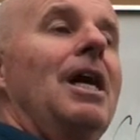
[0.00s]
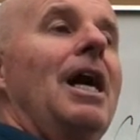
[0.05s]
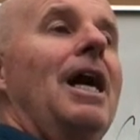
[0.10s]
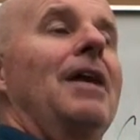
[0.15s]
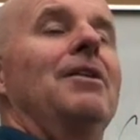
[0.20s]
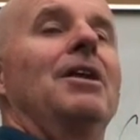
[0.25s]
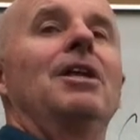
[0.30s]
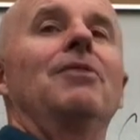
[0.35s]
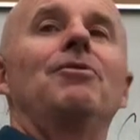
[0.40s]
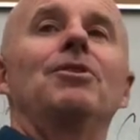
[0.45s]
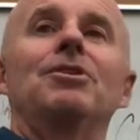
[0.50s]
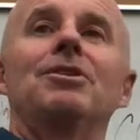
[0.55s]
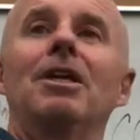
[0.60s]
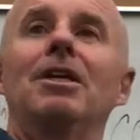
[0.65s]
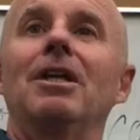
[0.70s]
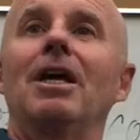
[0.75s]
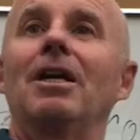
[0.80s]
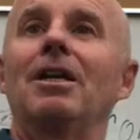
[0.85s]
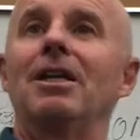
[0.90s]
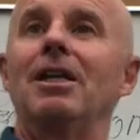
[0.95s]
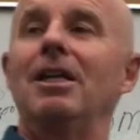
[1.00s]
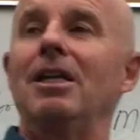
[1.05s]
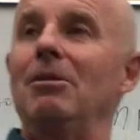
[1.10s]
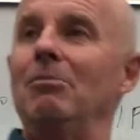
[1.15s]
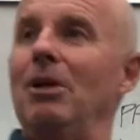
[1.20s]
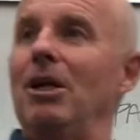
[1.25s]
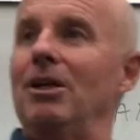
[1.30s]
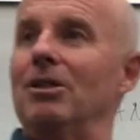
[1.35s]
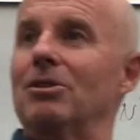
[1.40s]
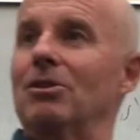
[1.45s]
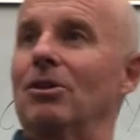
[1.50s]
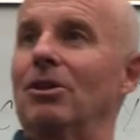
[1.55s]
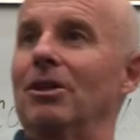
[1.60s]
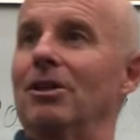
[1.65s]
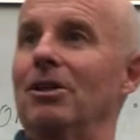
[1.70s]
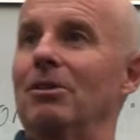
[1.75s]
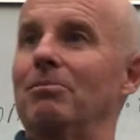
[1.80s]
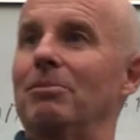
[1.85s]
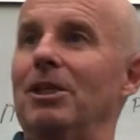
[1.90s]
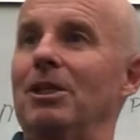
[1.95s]
And then if you send out an email to all
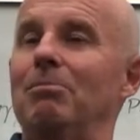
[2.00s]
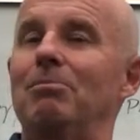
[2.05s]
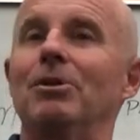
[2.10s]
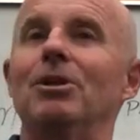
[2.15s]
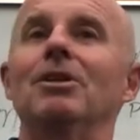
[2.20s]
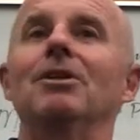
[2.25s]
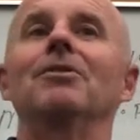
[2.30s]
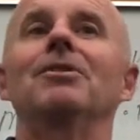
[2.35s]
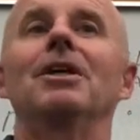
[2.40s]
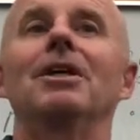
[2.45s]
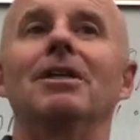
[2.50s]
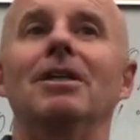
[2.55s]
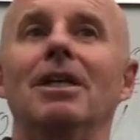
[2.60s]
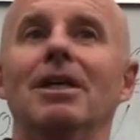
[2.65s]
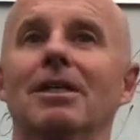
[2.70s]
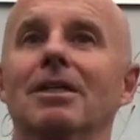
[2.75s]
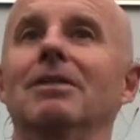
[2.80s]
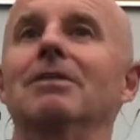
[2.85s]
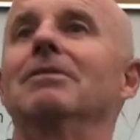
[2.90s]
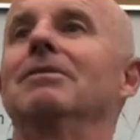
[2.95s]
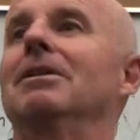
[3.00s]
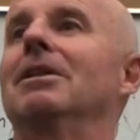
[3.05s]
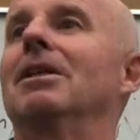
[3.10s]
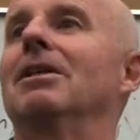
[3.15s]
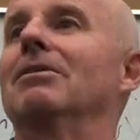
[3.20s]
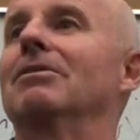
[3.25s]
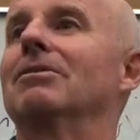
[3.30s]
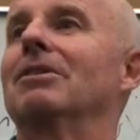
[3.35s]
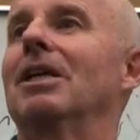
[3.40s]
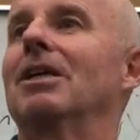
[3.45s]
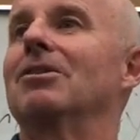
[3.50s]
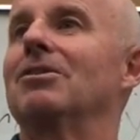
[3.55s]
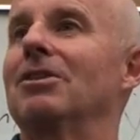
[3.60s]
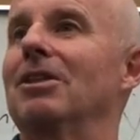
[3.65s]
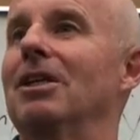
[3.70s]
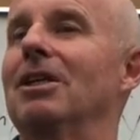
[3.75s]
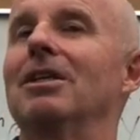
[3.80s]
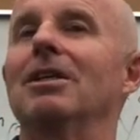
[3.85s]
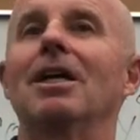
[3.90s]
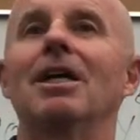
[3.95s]
your people, then they can, you know, they
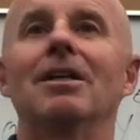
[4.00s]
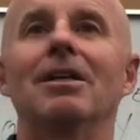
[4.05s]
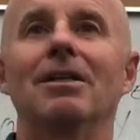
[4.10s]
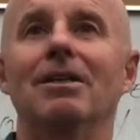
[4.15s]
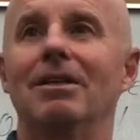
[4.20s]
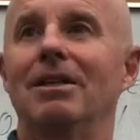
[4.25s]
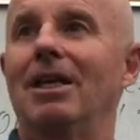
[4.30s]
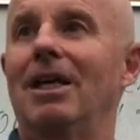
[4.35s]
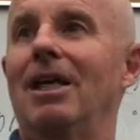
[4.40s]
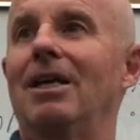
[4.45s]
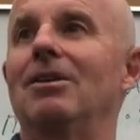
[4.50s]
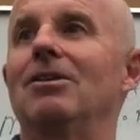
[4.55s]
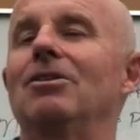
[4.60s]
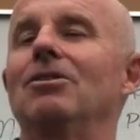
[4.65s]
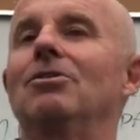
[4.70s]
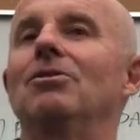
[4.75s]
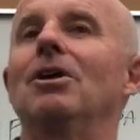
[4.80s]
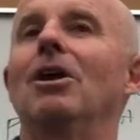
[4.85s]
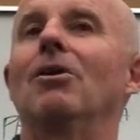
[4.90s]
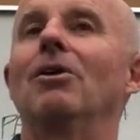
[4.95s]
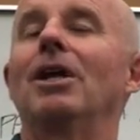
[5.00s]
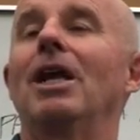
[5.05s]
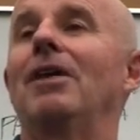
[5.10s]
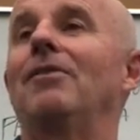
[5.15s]
see it and you know it.